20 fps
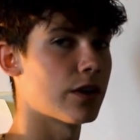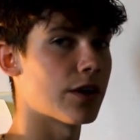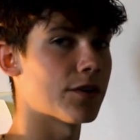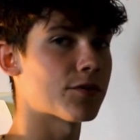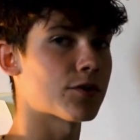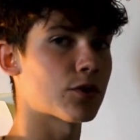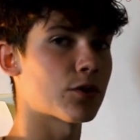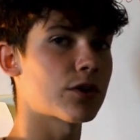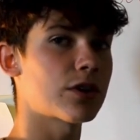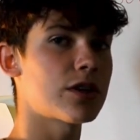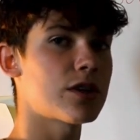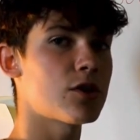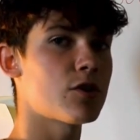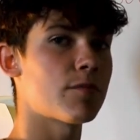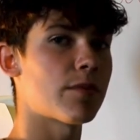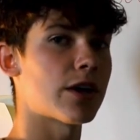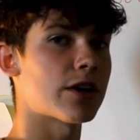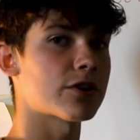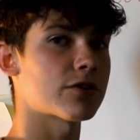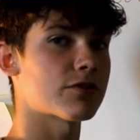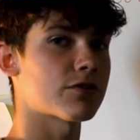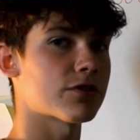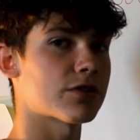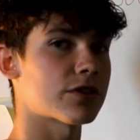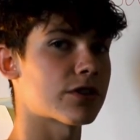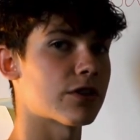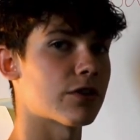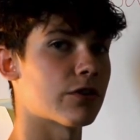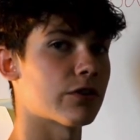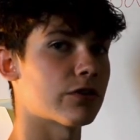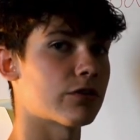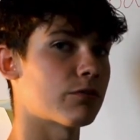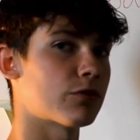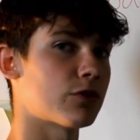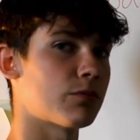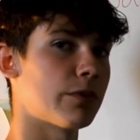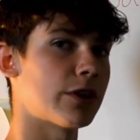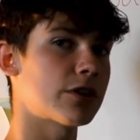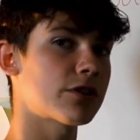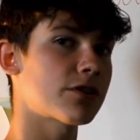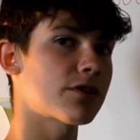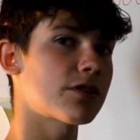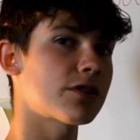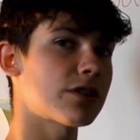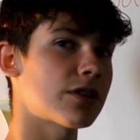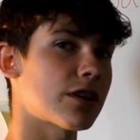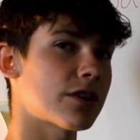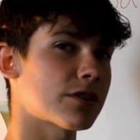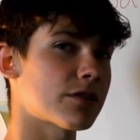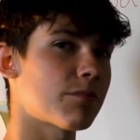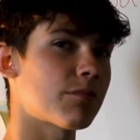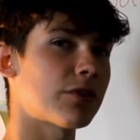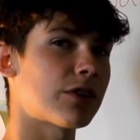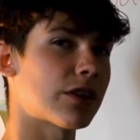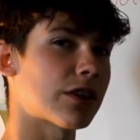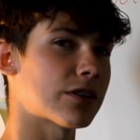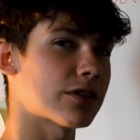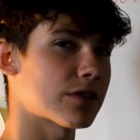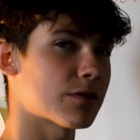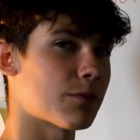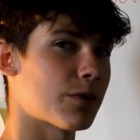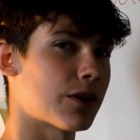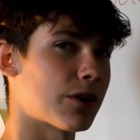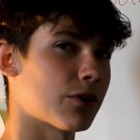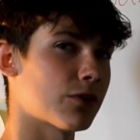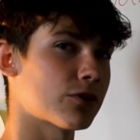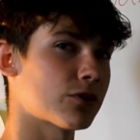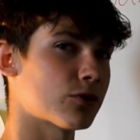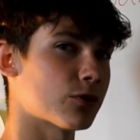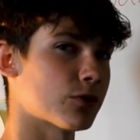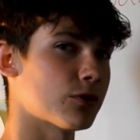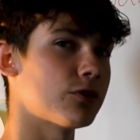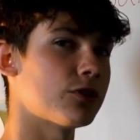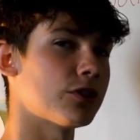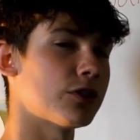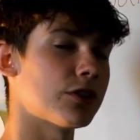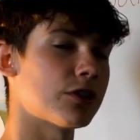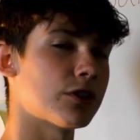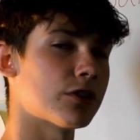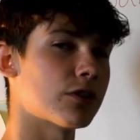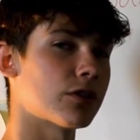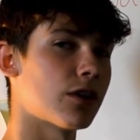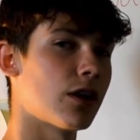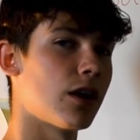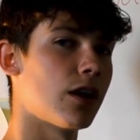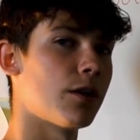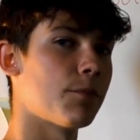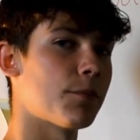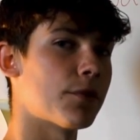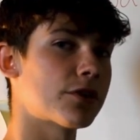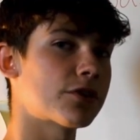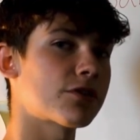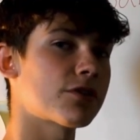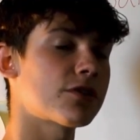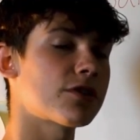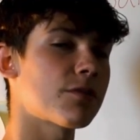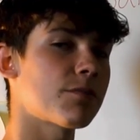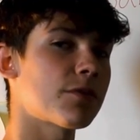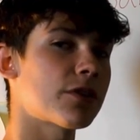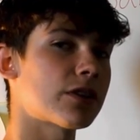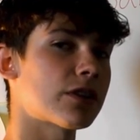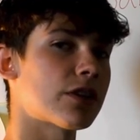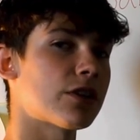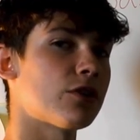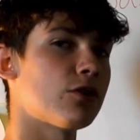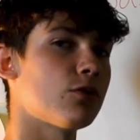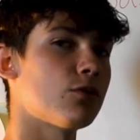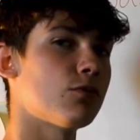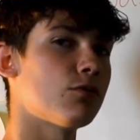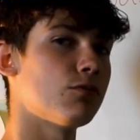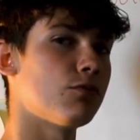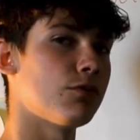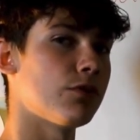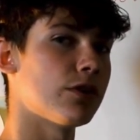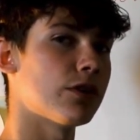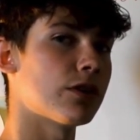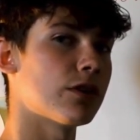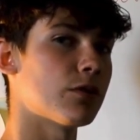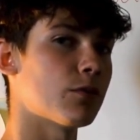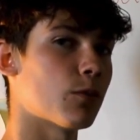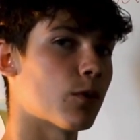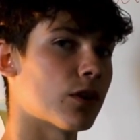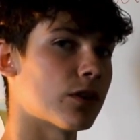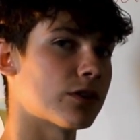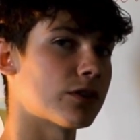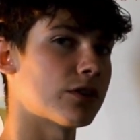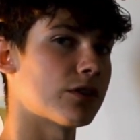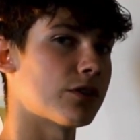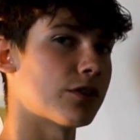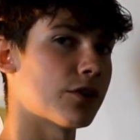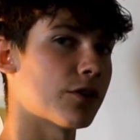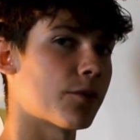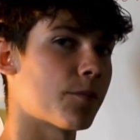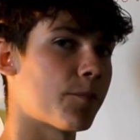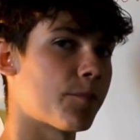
If you're looking to master a skill, make sure it's not something that someone else told you to do. Make sure it's something that you really want to do.